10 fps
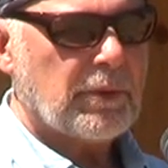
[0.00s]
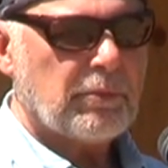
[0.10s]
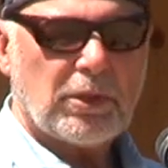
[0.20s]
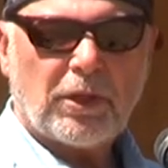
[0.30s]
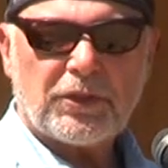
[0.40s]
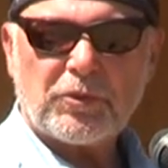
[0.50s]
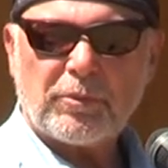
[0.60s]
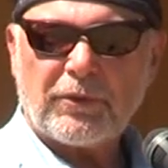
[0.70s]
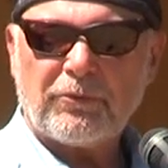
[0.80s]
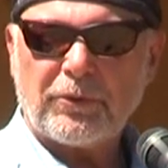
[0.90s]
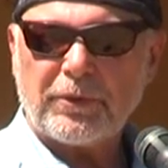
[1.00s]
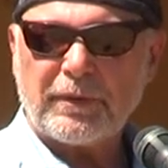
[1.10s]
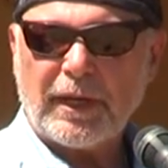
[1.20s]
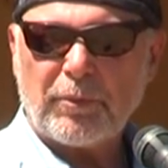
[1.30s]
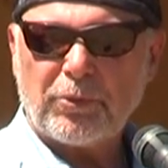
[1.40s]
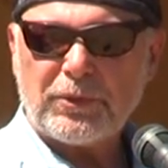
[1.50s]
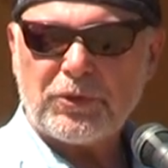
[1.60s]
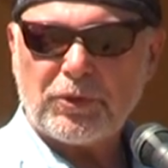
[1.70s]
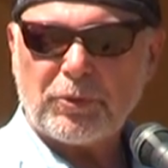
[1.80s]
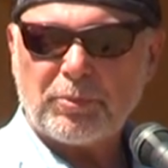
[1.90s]
We will also work for
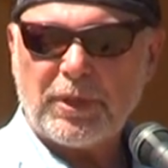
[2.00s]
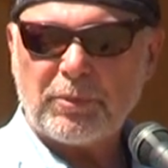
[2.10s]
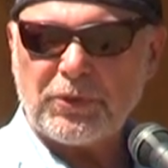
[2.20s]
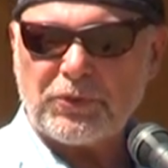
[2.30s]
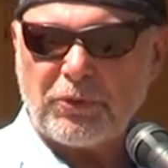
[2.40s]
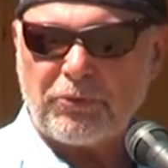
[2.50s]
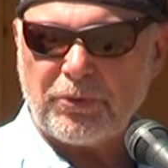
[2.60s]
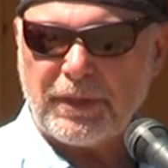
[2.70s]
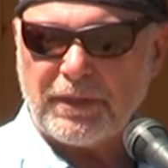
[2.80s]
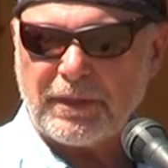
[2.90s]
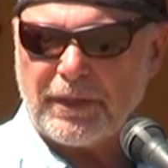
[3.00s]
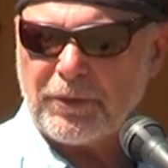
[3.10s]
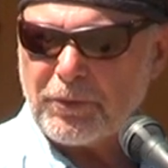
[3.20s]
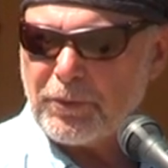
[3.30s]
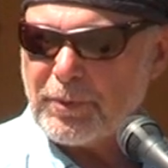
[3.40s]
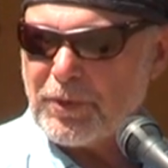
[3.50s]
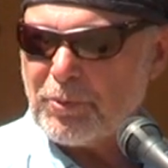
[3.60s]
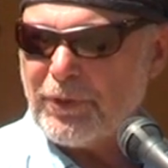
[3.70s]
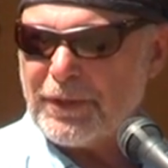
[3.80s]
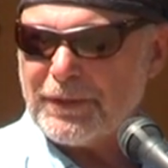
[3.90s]
Aboriginal peoples for free. I don't know whether
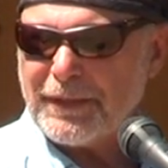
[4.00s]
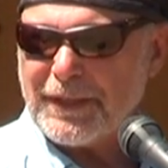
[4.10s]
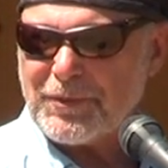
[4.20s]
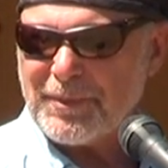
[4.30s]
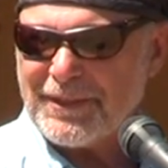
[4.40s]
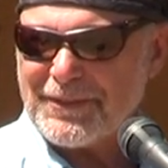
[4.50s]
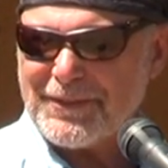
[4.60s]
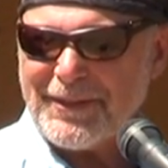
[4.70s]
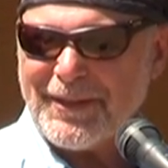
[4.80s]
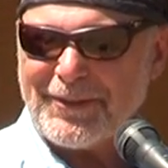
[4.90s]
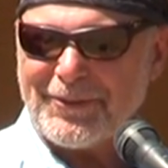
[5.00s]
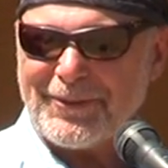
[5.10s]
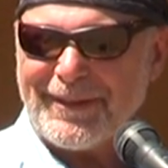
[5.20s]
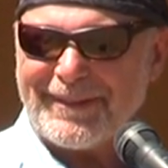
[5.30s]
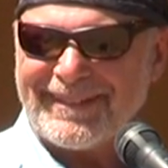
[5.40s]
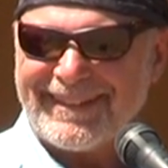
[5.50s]
Brenda likes me to say that or not.